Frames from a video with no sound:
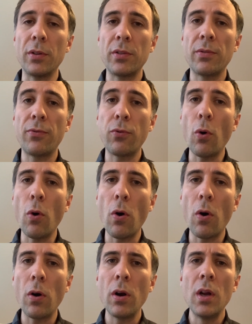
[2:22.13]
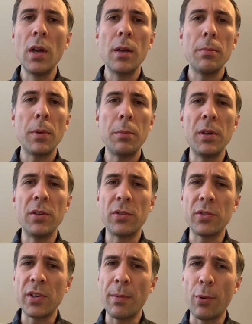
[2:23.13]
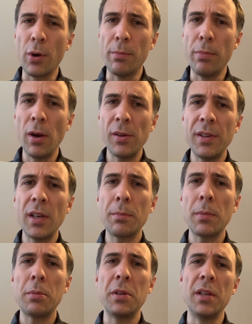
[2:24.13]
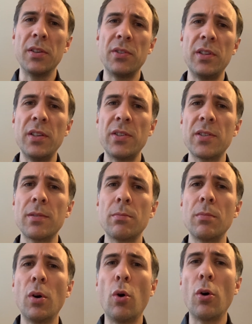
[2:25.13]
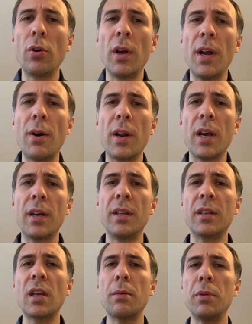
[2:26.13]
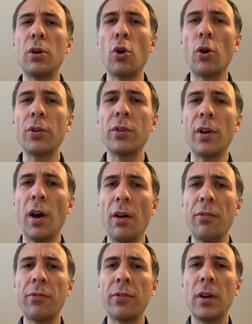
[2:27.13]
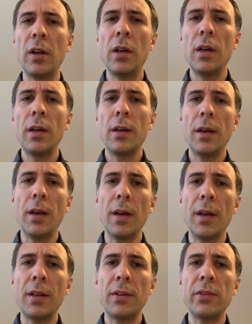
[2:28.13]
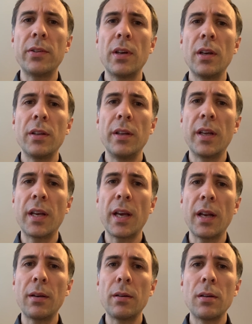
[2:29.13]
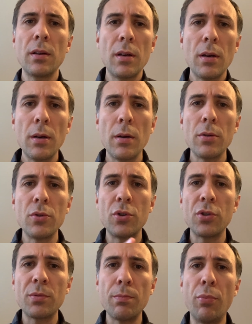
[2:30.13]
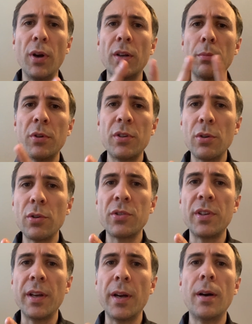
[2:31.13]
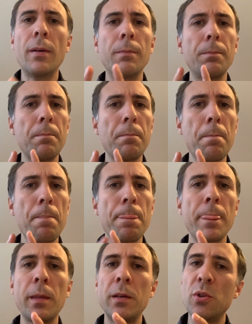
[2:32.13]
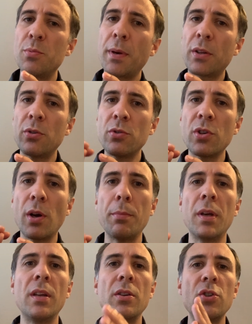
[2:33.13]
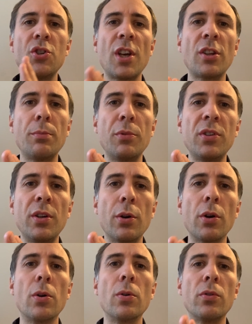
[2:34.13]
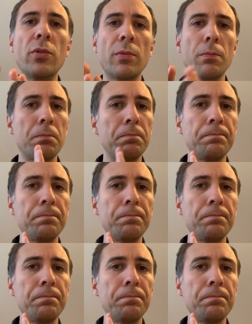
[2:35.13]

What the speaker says: floor, maybe it's a separate building, maybe there's this area that can be cordoned off, and they can just bring the materials there. Inspectors come in, check the materials,